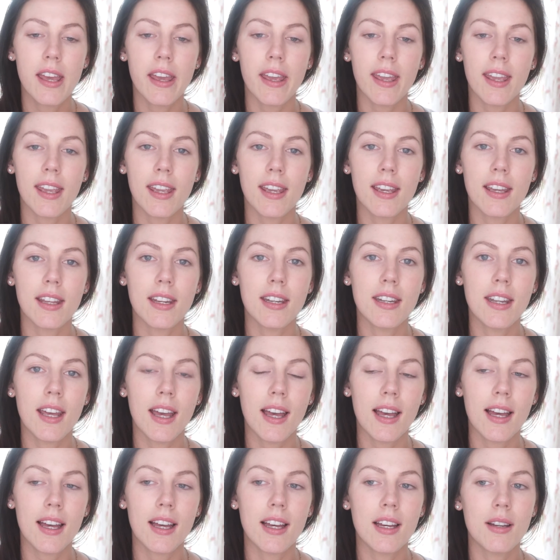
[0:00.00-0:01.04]
and
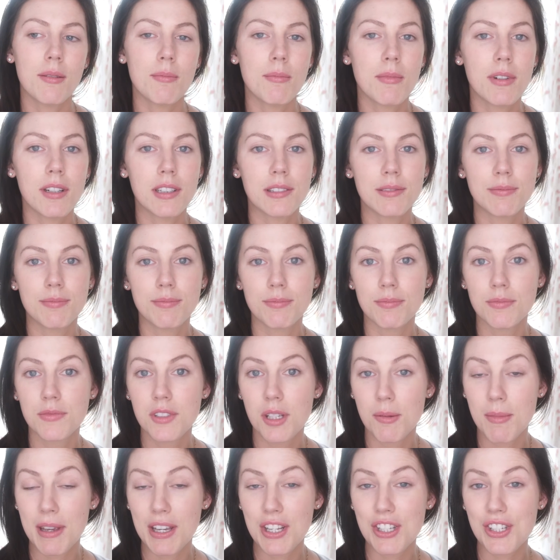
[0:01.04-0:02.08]

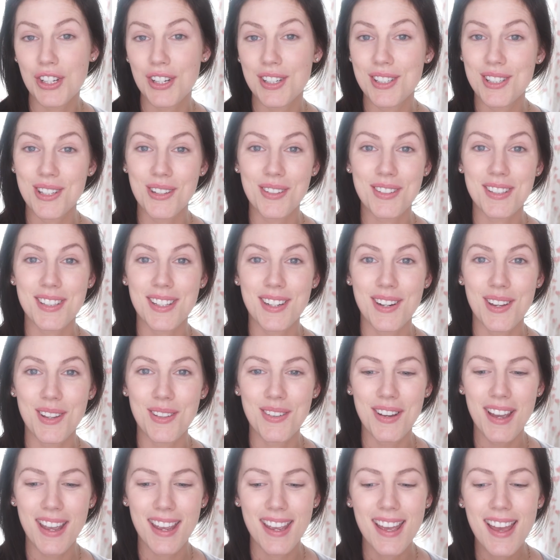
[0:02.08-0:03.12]
to make sure it soaks in all
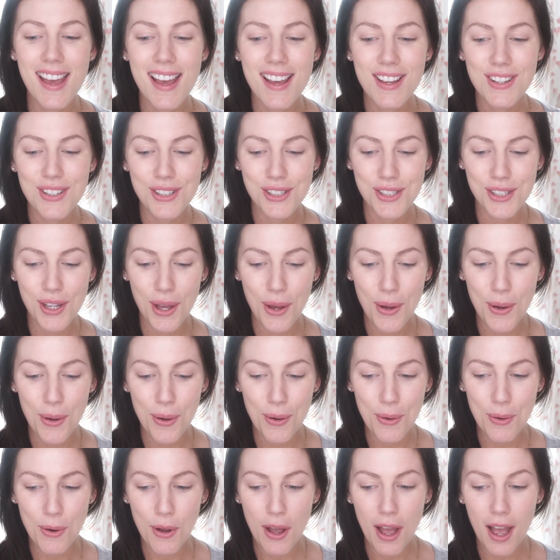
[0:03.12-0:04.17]
the way.
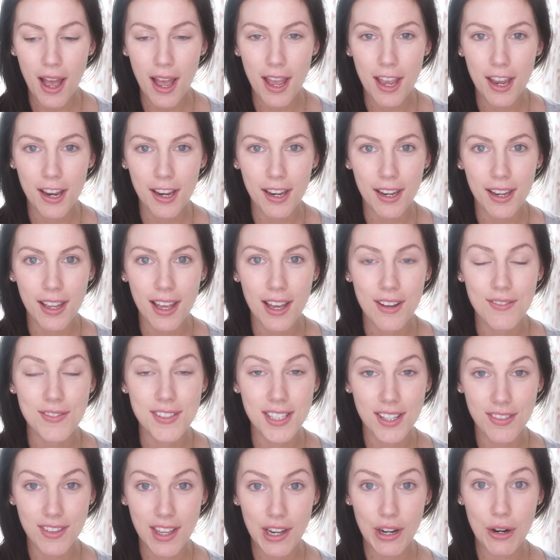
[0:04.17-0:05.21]
So I have
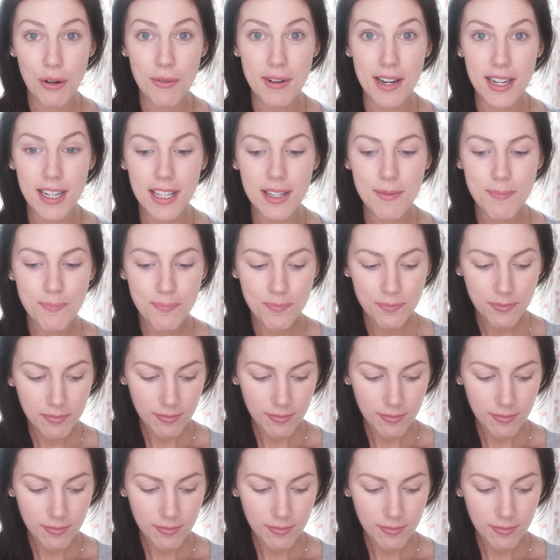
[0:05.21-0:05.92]
done that already.